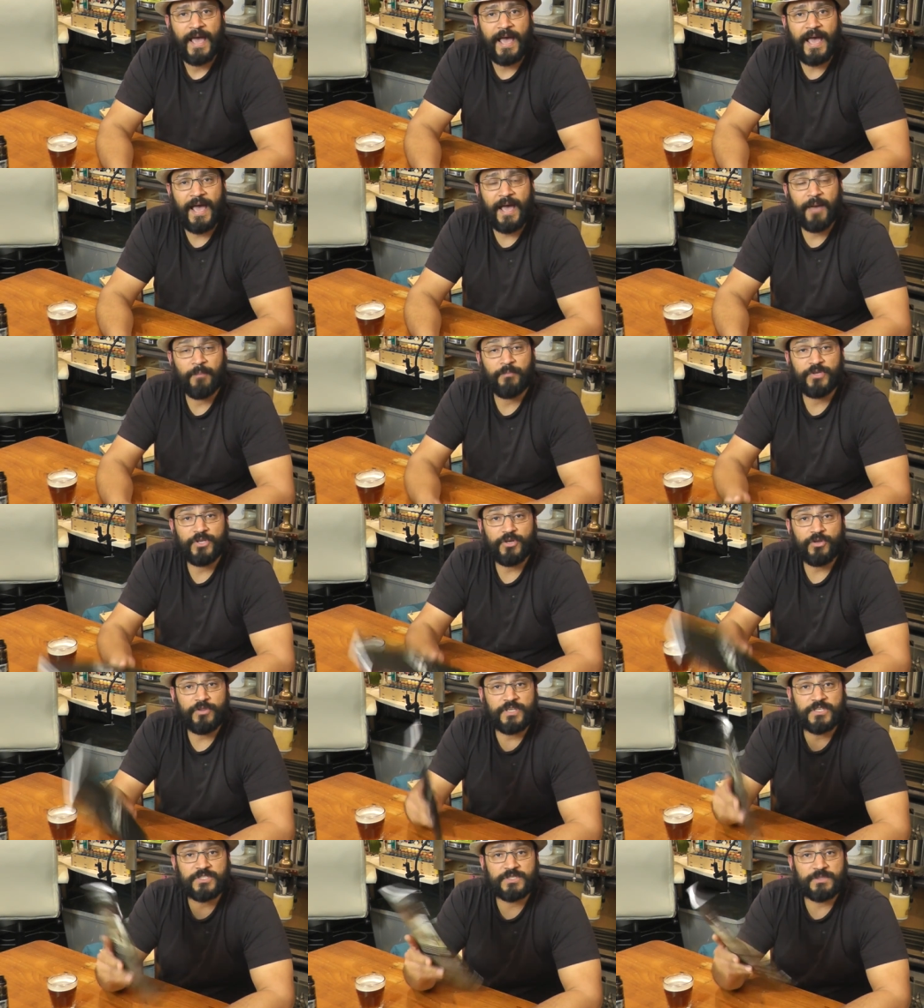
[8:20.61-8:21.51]
Um, you
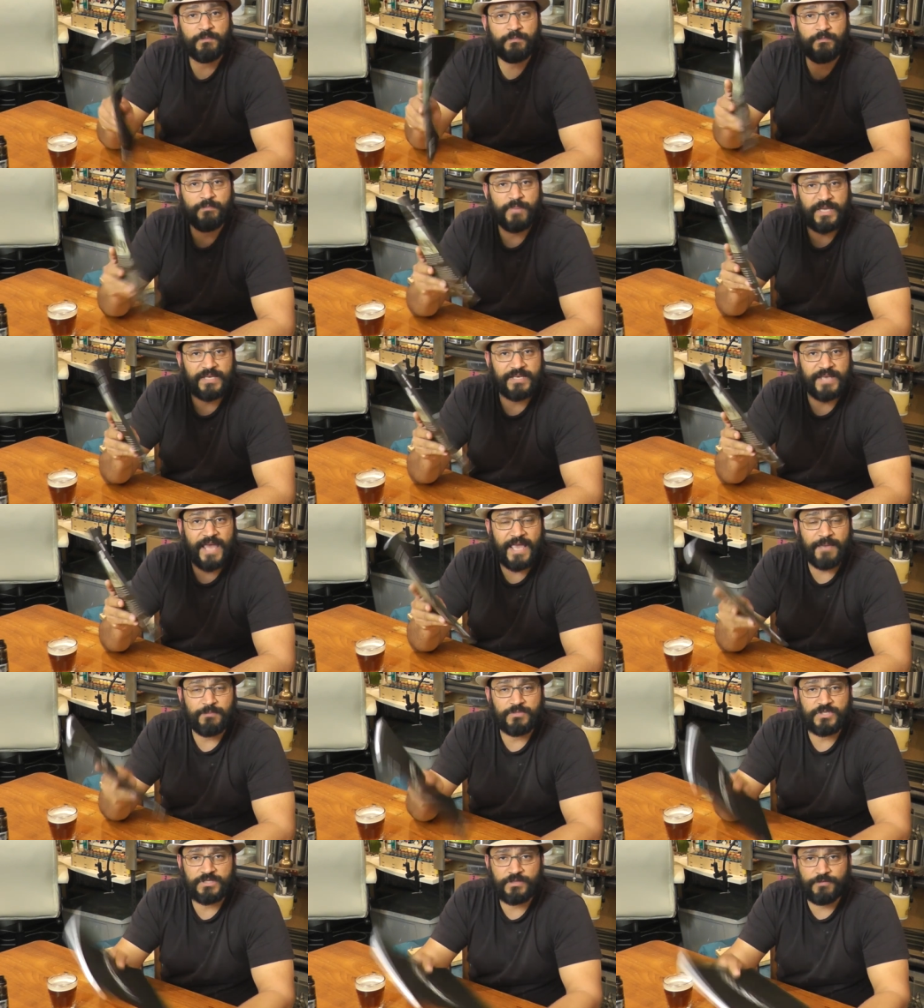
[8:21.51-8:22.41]
know, there's some big
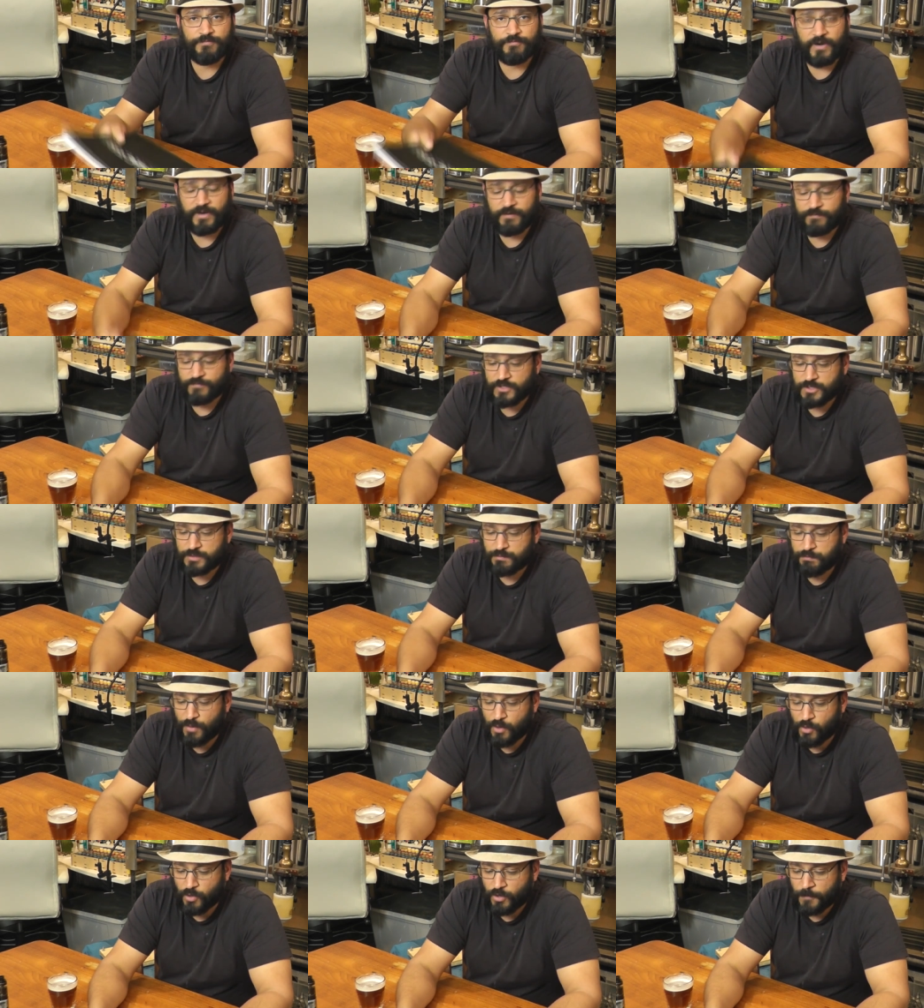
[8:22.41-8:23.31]
names in the front of this
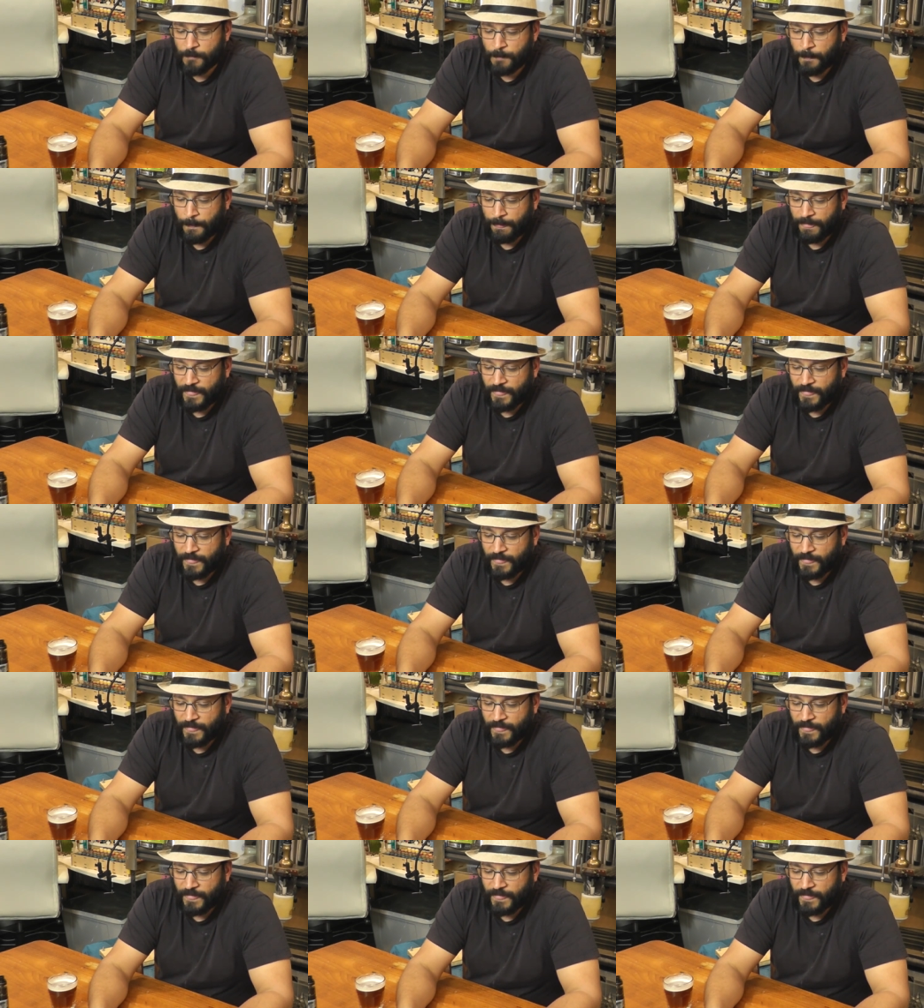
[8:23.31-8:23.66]
book.